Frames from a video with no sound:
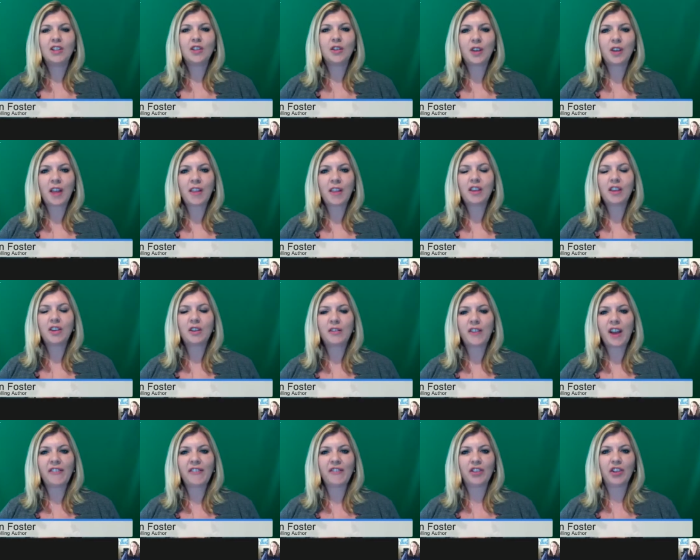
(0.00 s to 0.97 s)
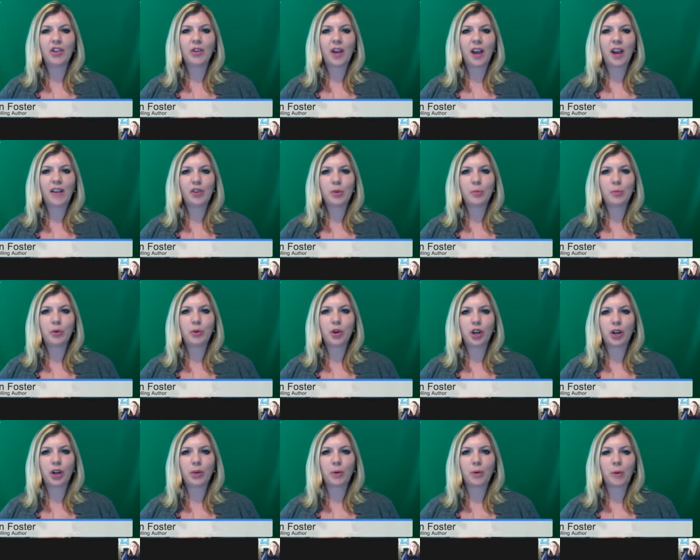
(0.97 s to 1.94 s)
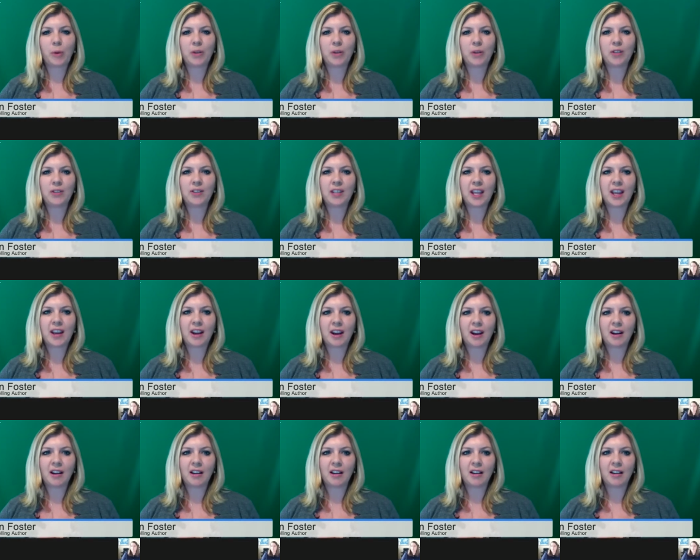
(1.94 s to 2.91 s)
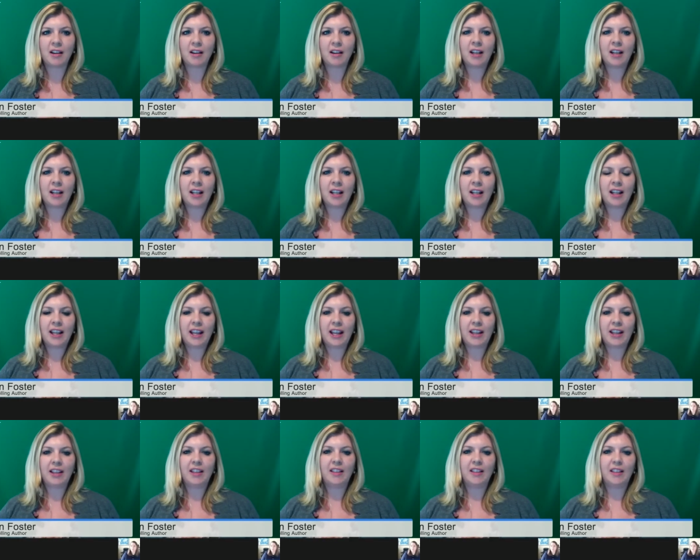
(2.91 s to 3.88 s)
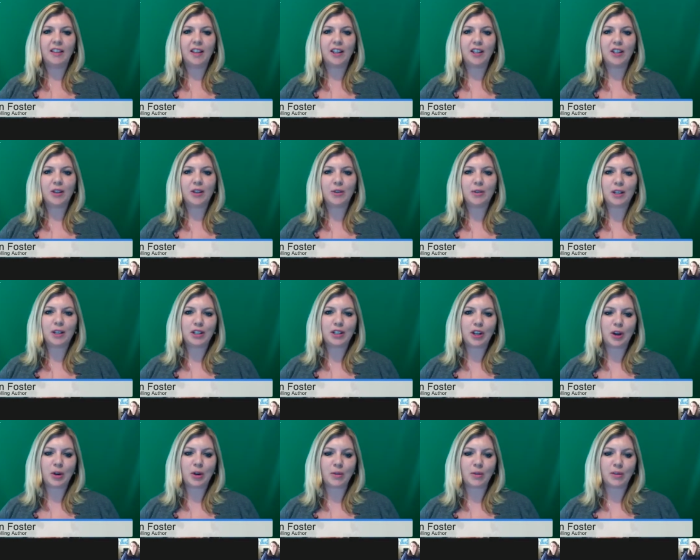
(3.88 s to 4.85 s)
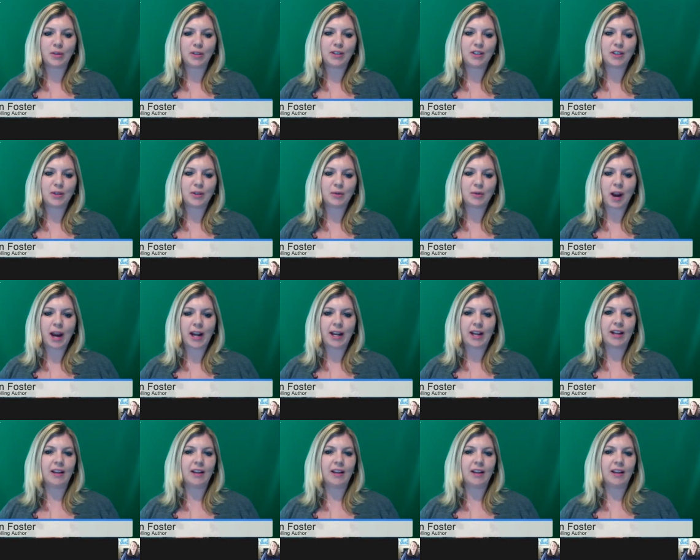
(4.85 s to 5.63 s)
now that you have your book, what would you say are like the do's and don'ts to writing,